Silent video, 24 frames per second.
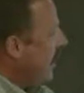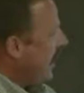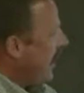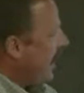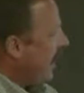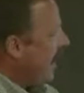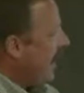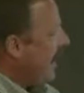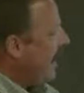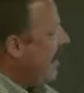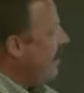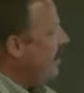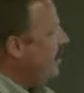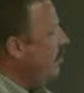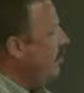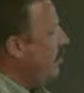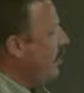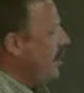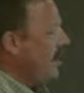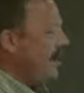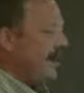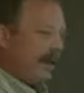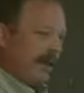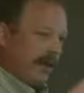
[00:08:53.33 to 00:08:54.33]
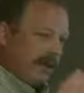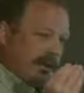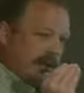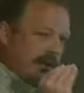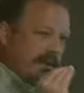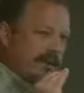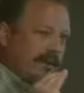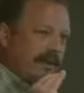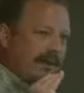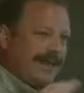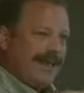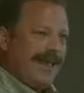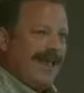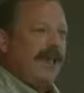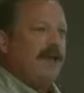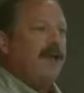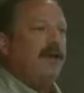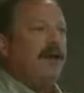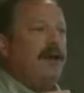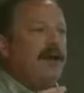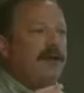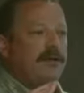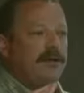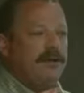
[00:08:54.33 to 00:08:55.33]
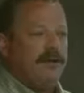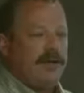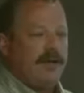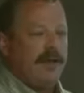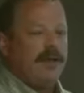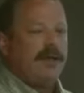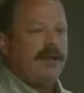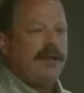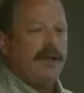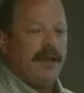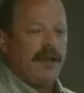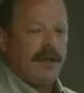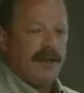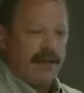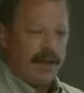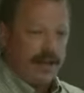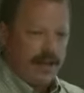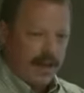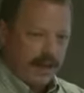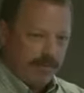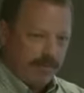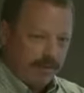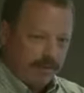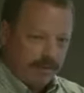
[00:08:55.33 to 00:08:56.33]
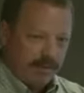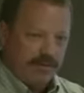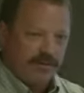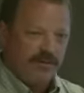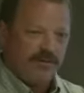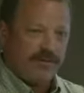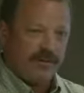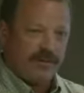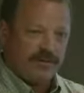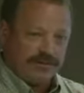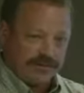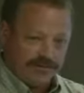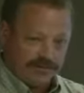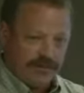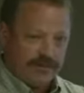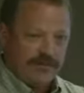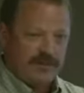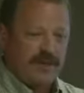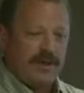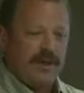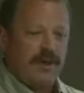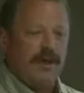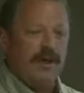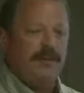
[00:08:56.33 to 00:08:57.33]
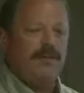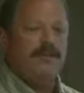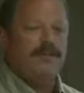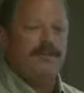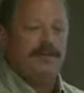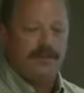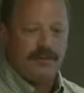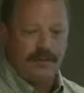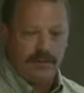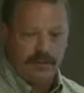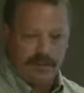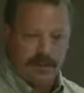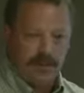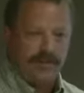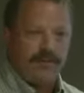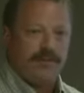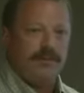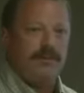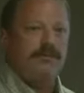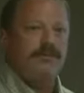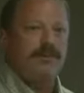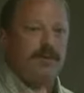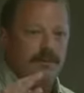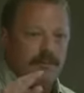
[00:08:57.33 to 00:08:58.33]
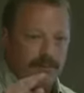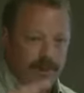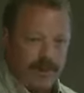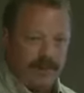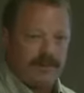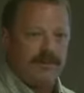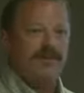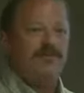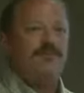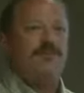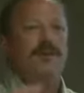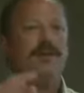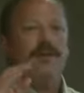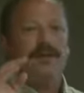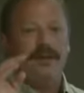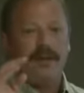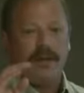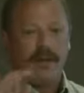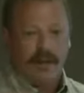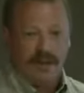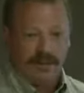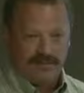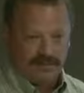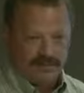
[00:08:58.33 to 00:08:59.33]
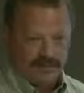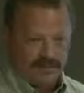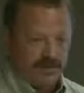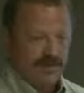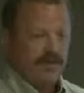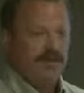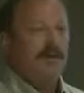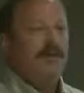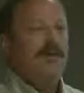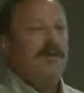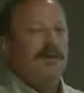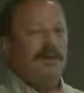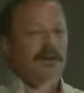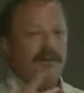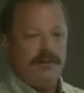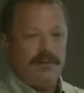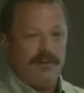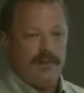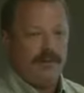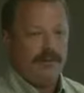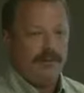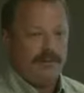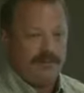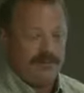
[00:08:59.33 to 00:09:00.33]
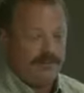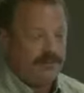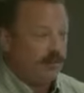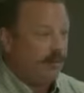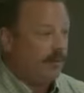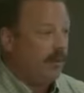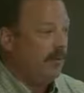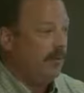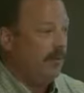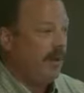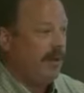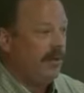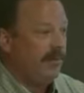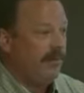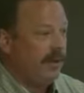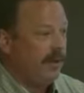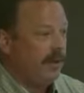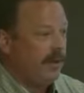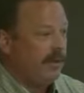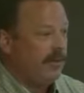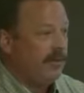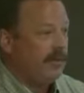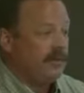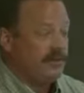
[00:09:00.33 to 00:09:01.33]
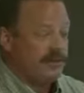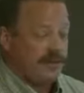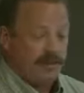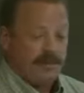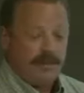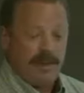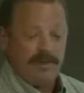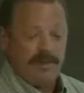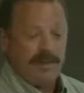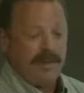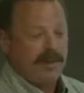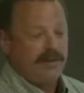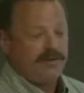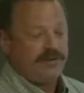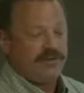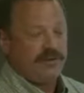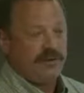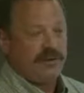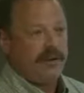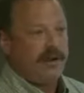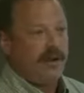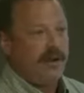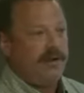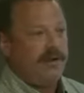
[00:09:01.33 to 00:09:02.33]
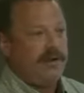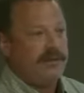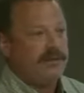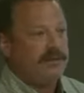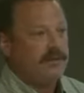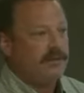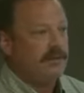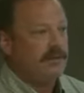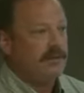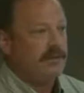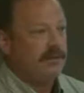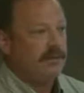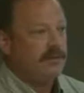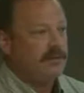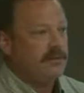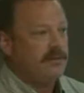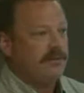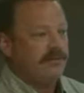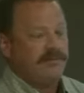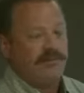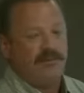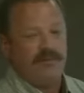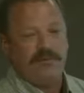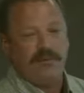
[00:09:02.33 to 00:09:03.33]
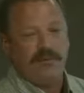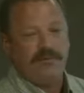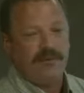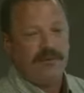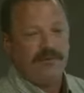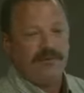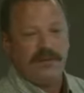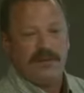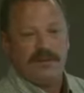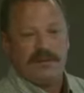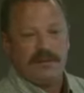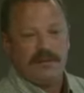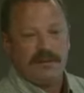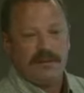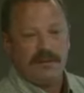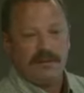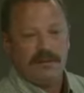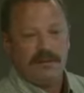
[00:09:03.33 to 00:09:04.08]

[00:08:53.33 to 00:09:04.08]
And we cannot dedicate a person full-time to do nothing but make these PDFs that someone may or may not use. There may be certain areas that you don't use them for 4 or 5 years.